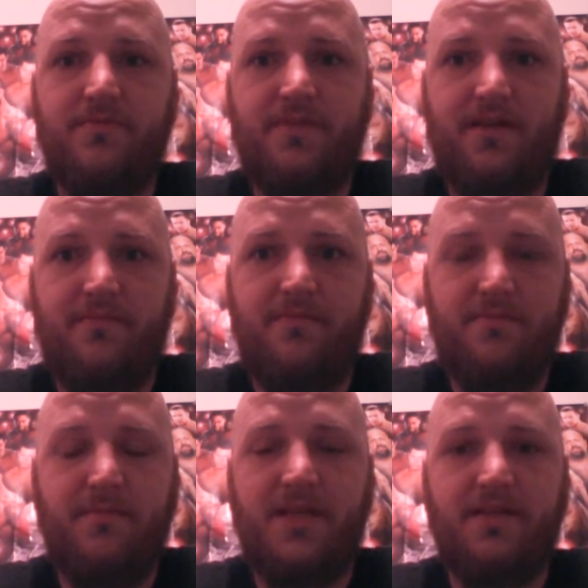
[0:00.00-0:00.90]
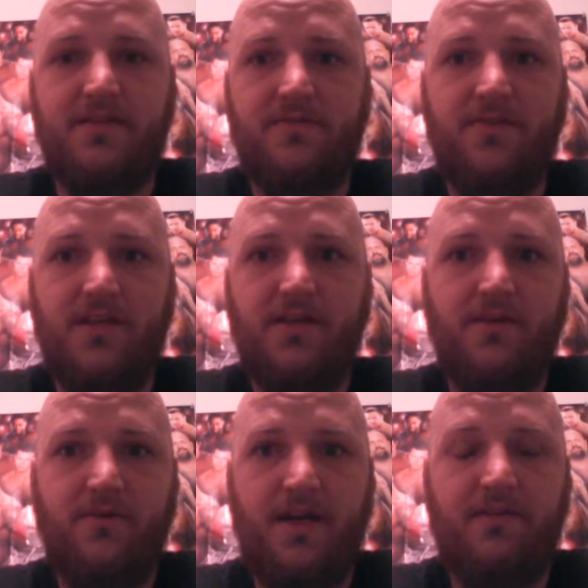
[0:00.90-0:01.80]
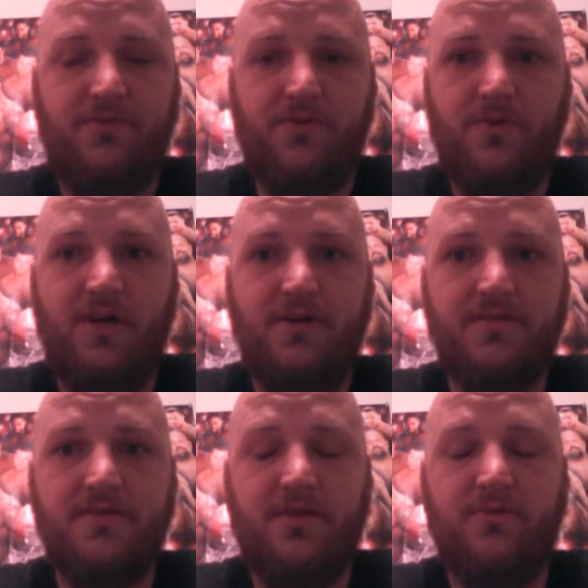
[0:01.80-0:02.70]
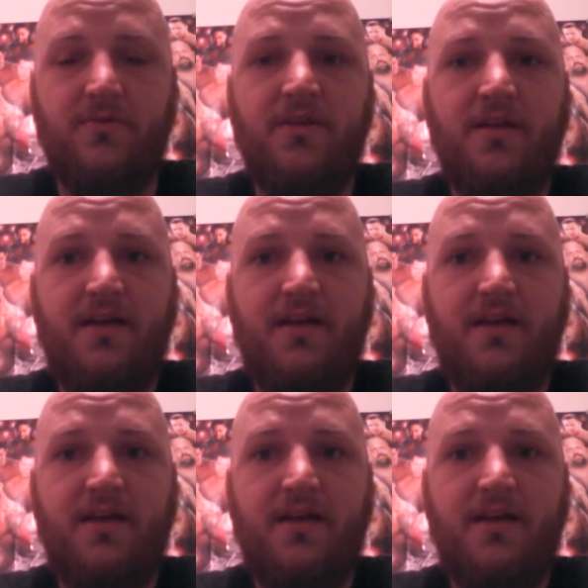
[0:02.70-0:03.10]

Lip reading: I'm making this video after Raw, so